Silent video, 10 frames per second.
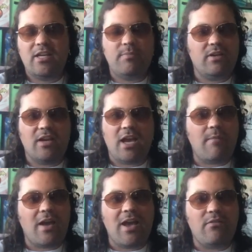
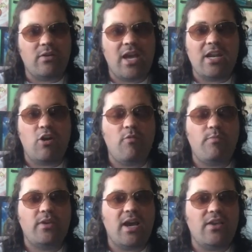And I
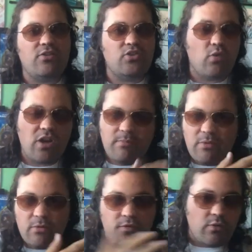hope you guys enjoyed me
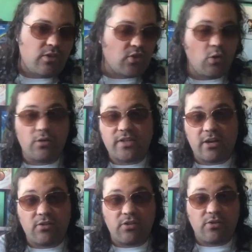reviewing this whole
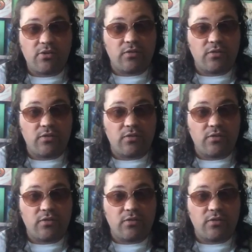entire series